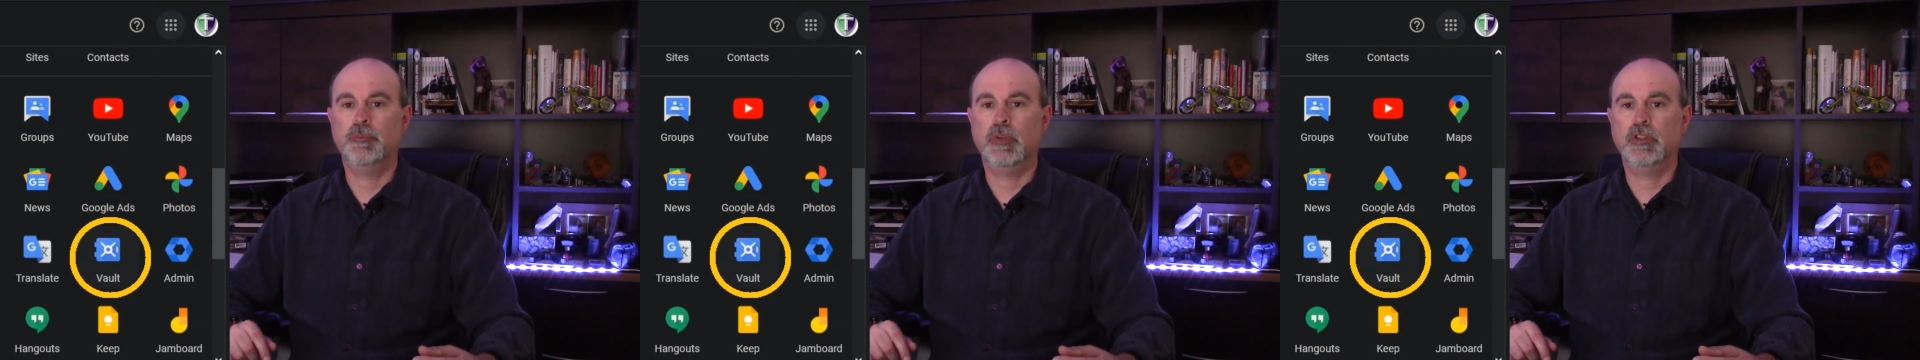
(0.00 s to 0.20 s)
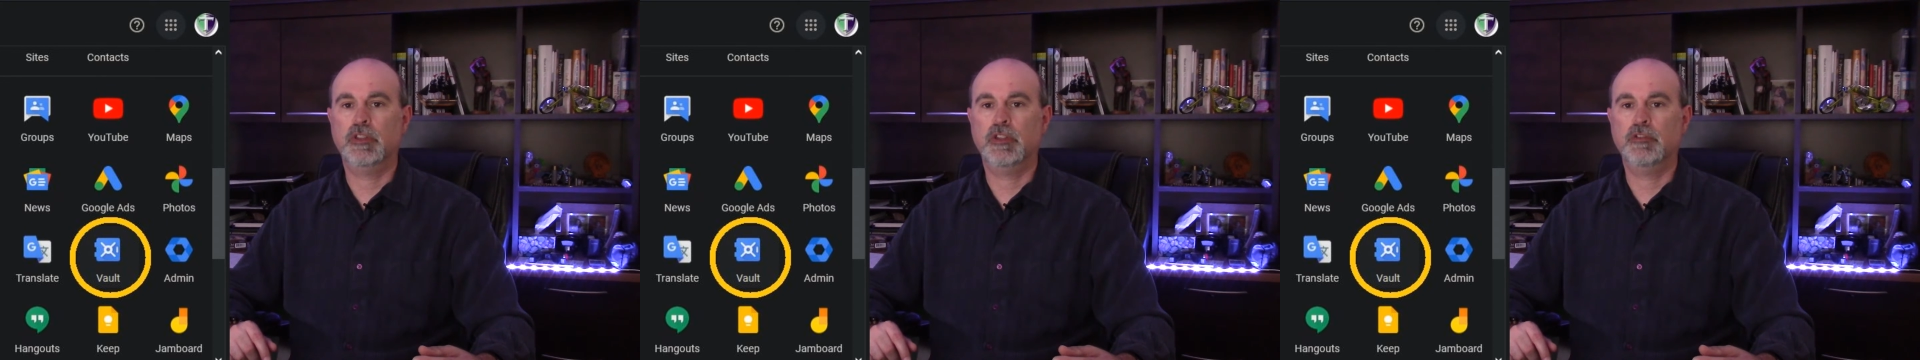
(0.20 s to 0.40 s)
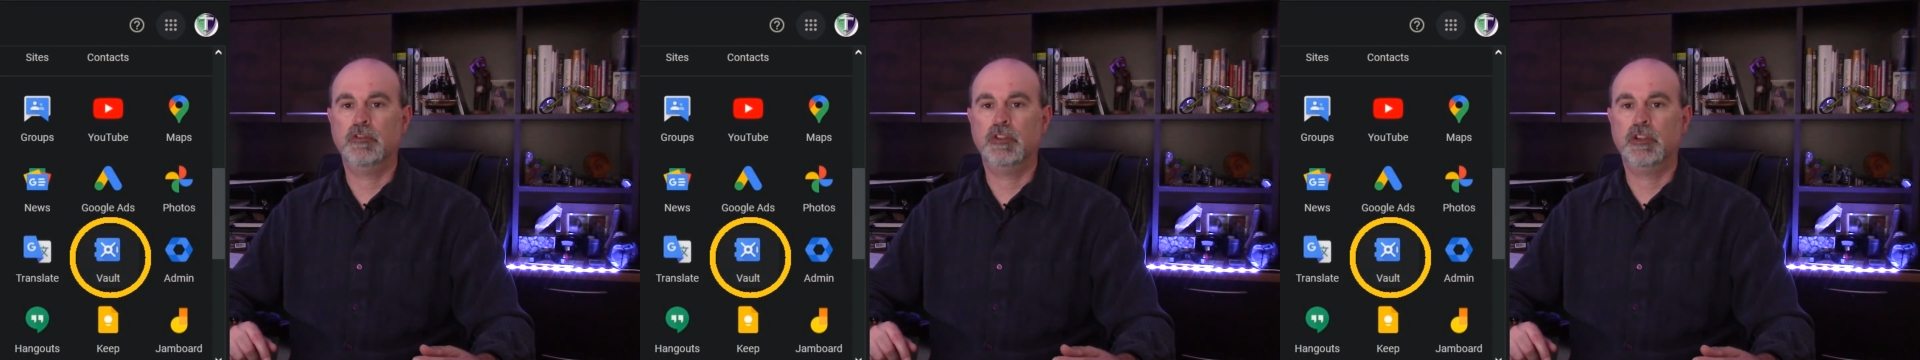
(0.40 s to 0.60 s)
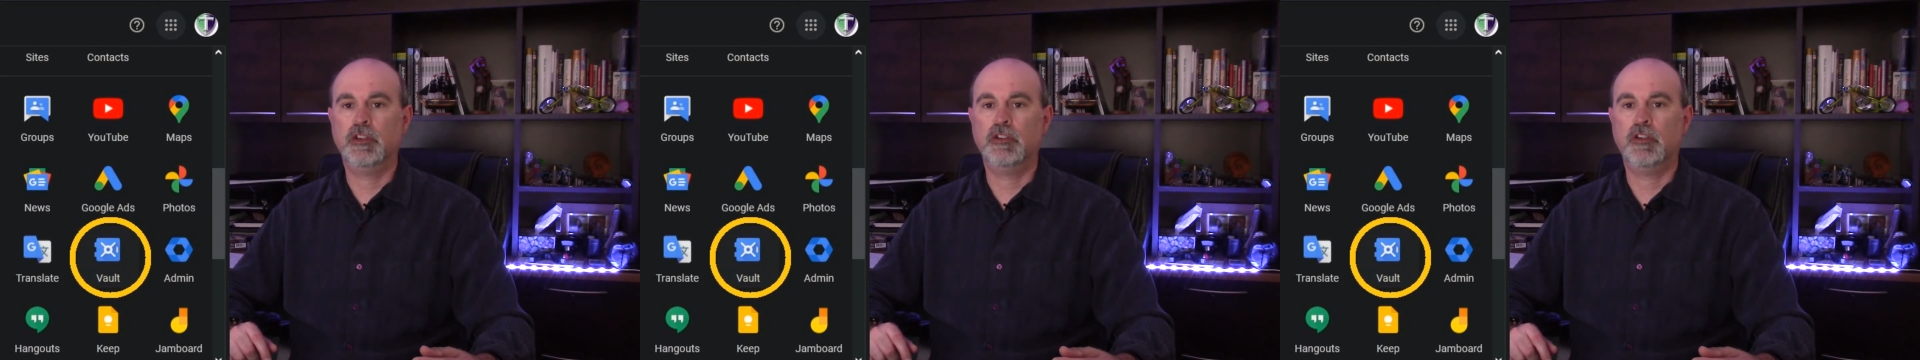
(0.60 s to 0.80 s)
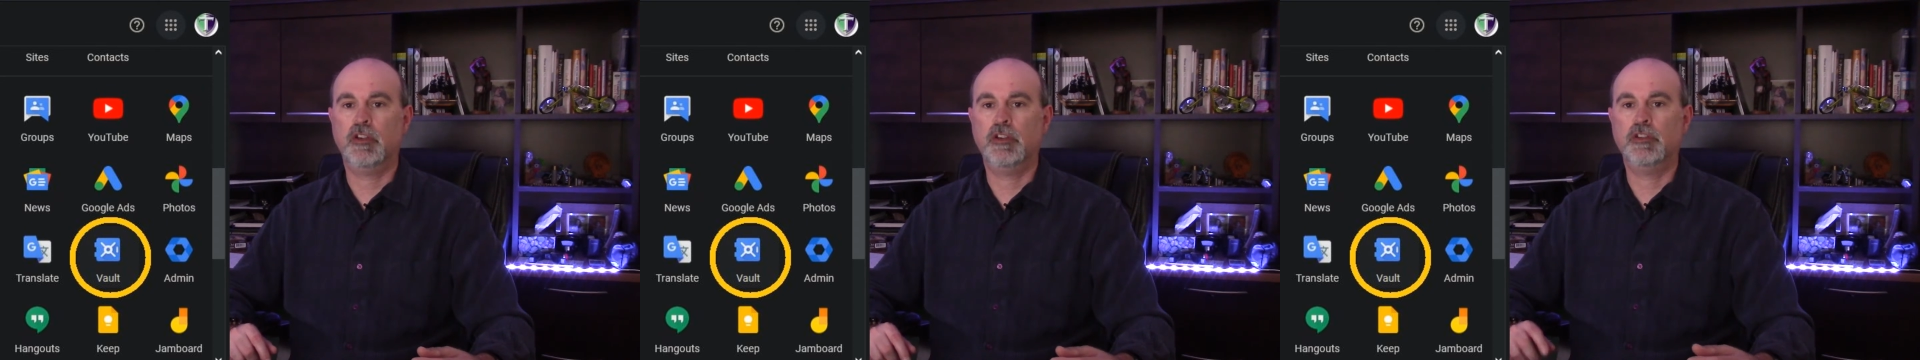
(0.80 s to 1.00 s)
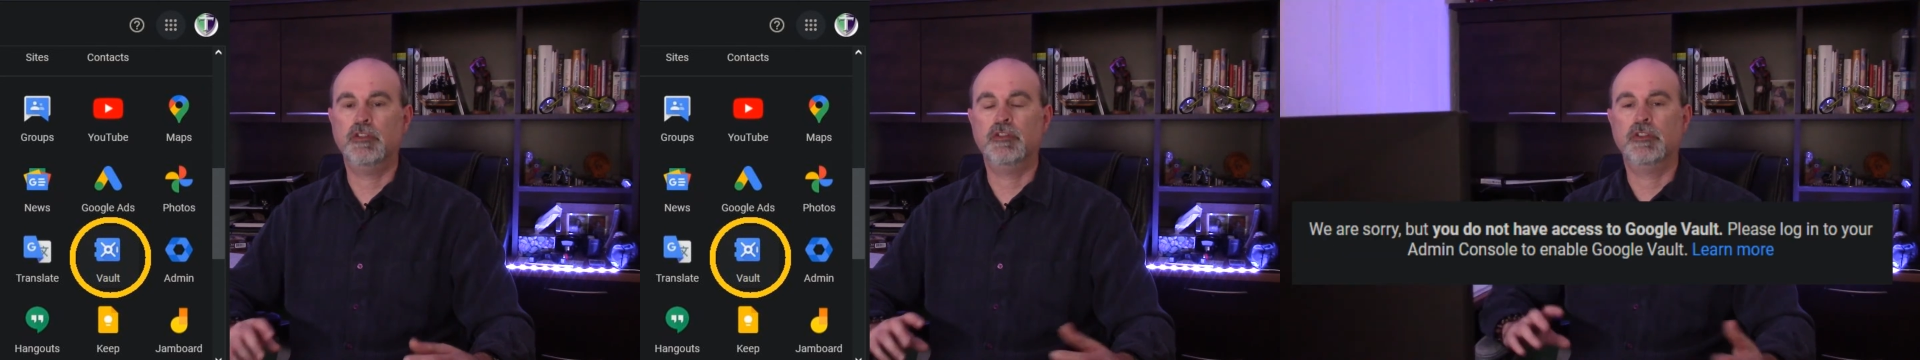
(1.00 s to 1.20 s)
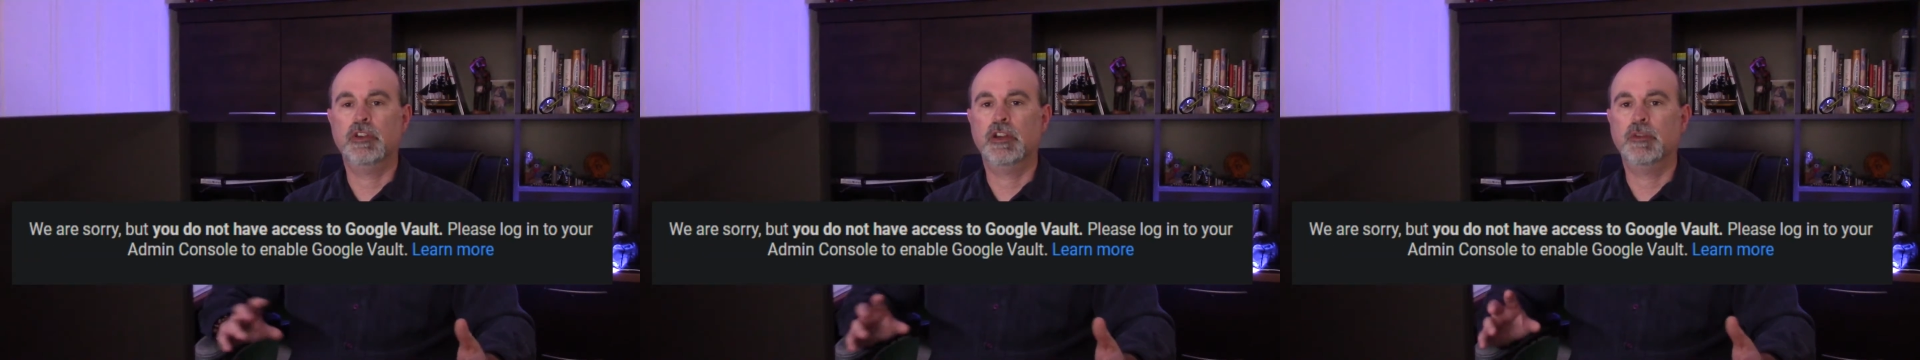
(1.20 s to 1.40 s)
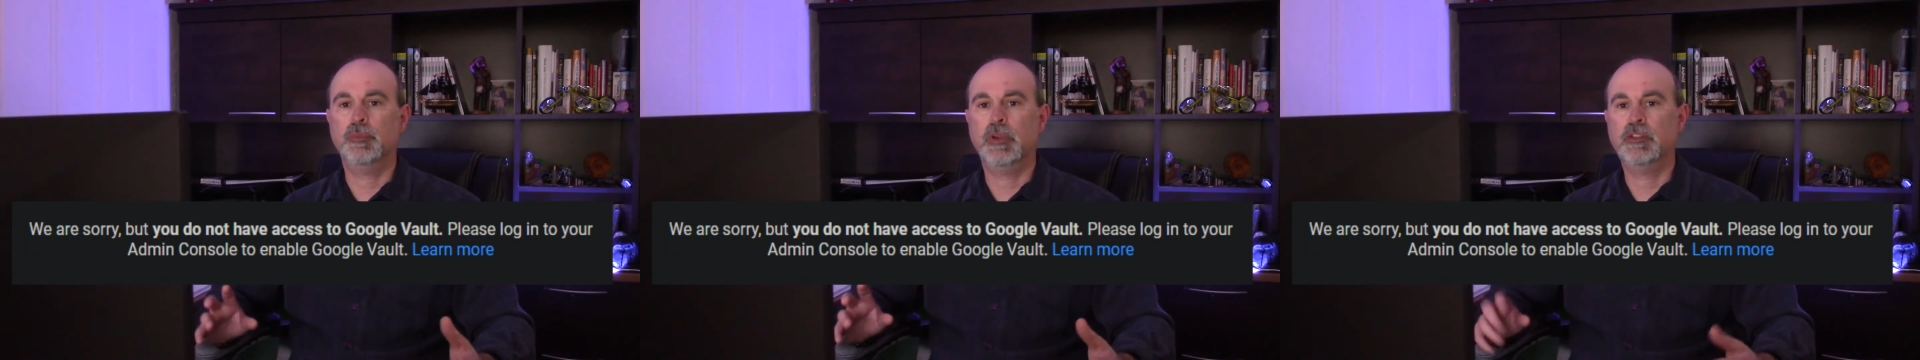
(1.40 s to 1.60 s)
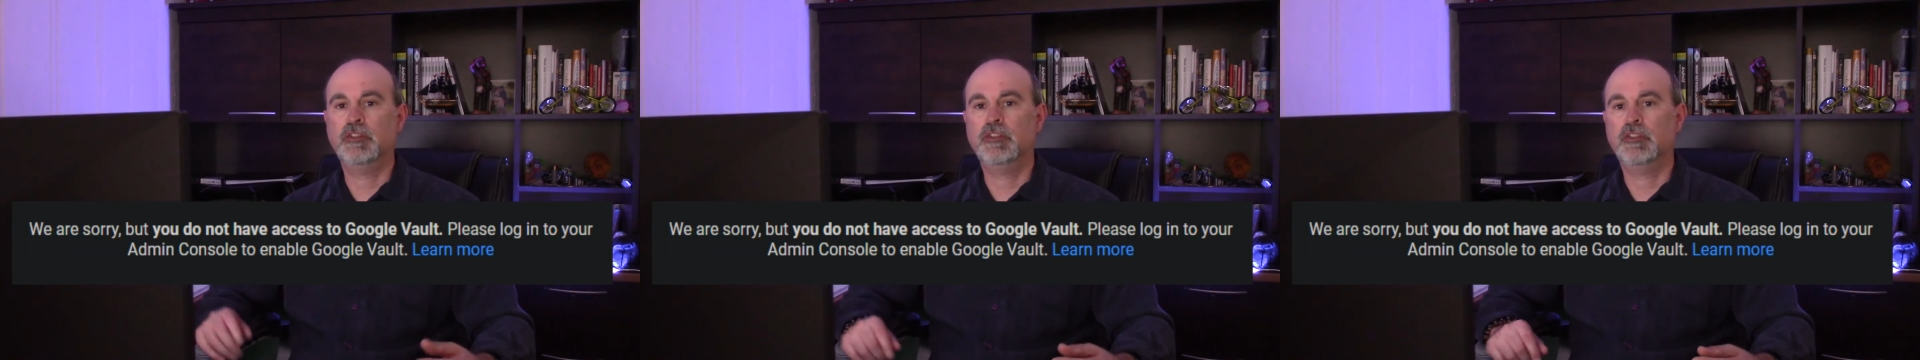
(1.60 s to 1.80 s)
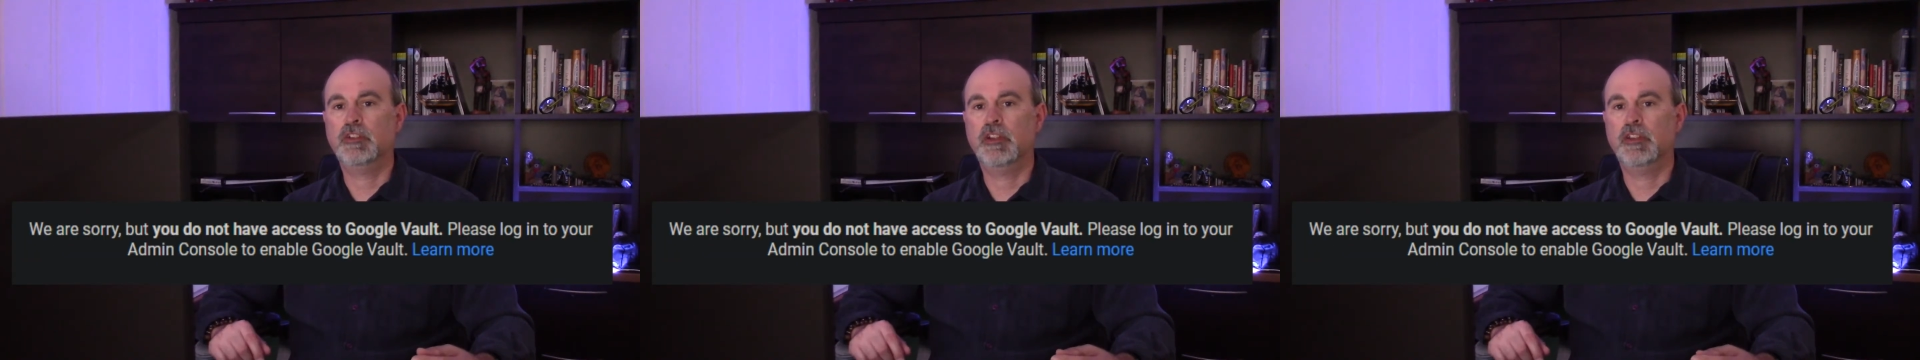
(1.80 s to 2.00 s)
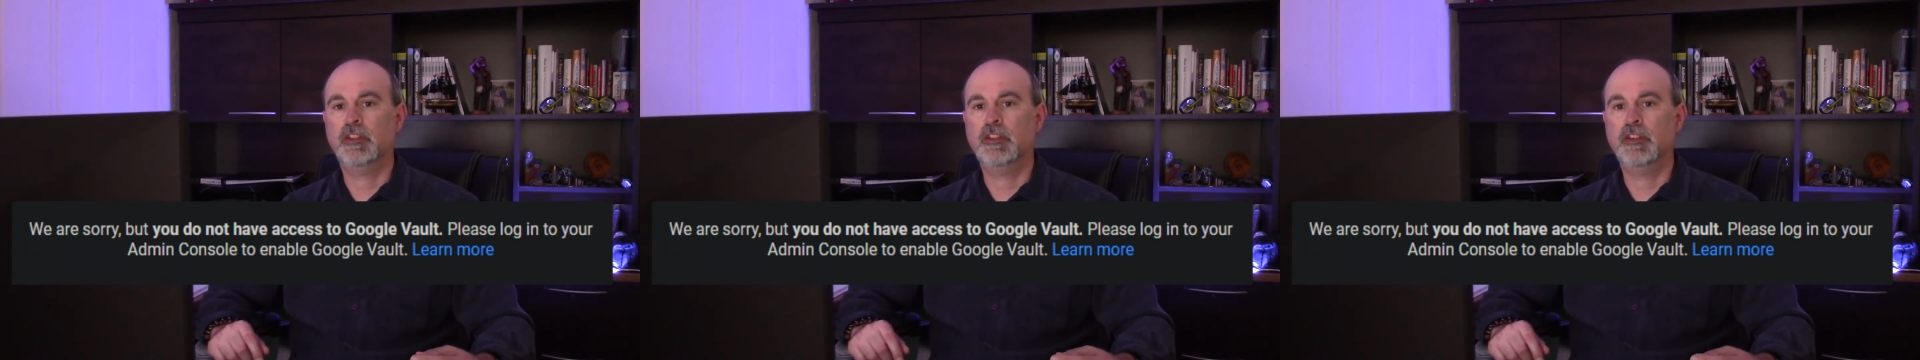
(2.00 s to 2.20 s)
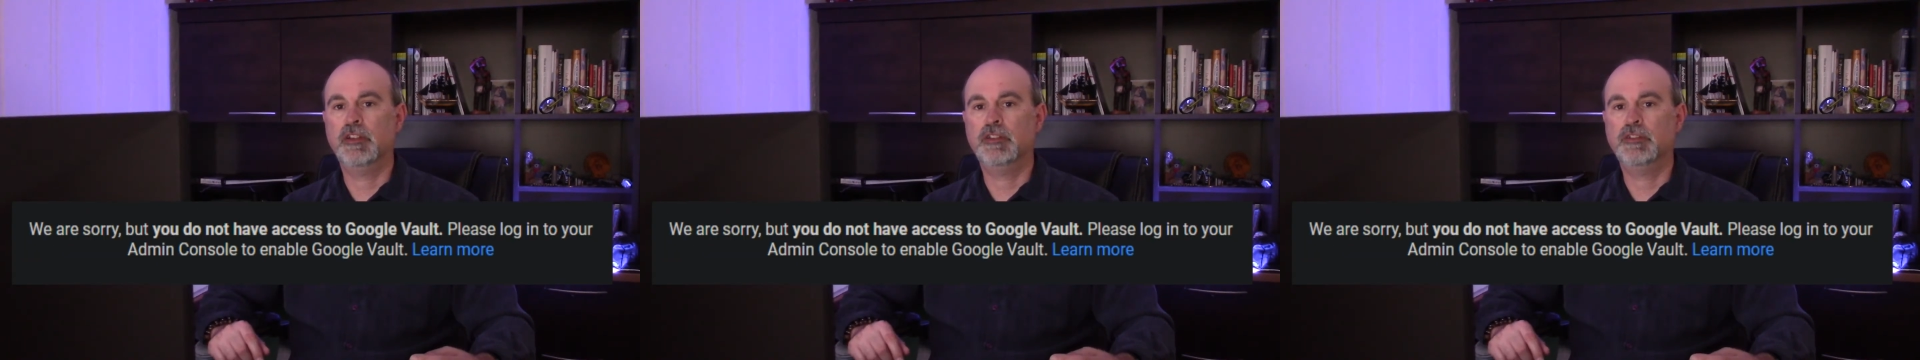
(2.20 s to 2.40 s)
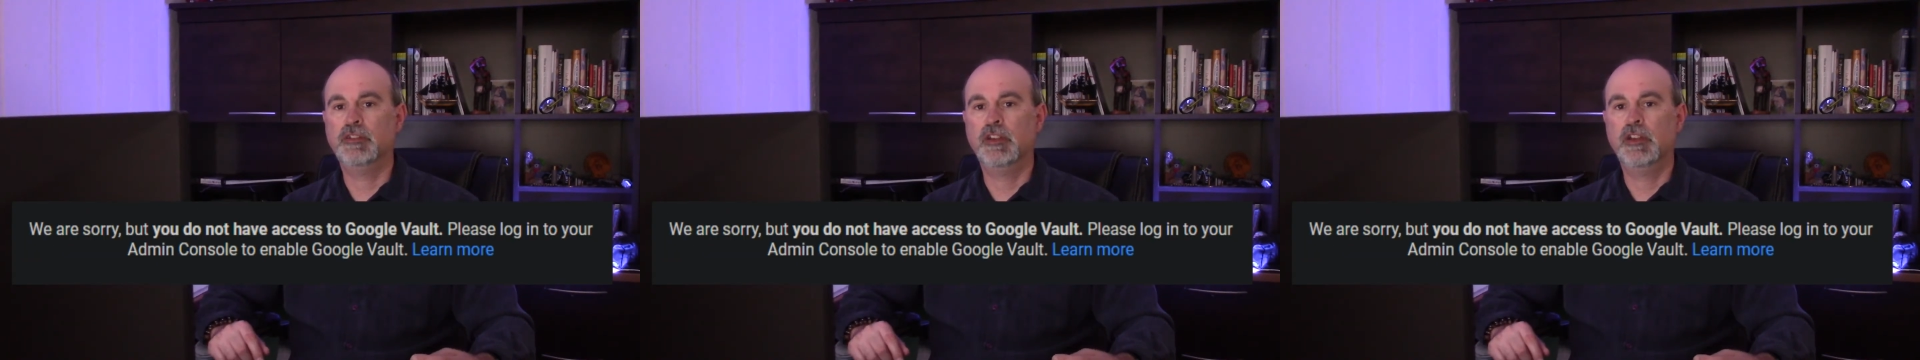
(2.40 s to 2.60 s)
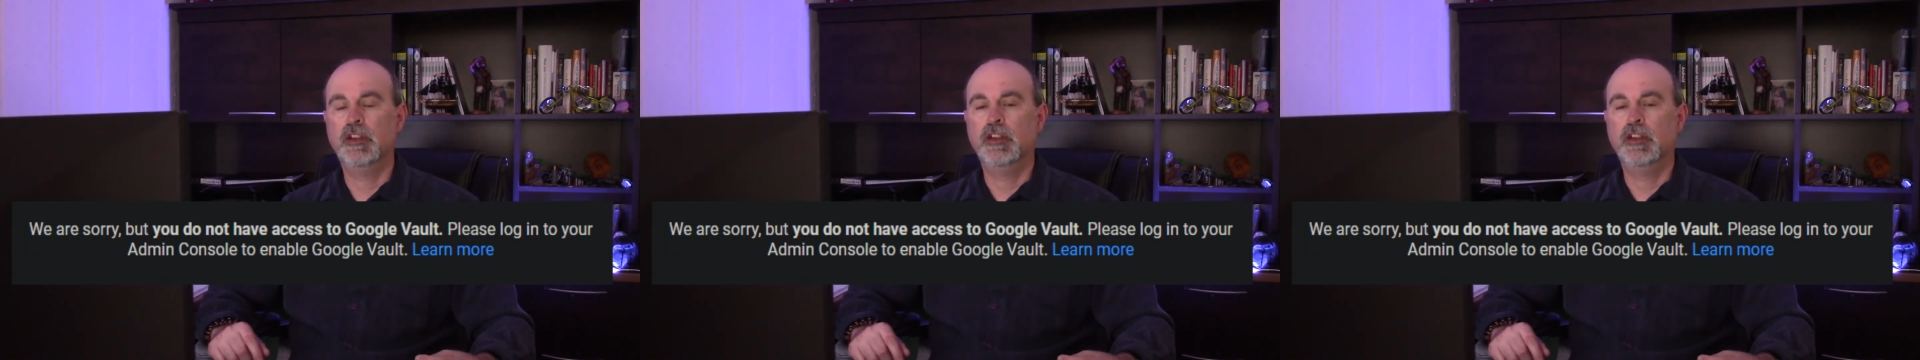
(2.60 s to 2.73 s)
but then you click on it and you get a message like this,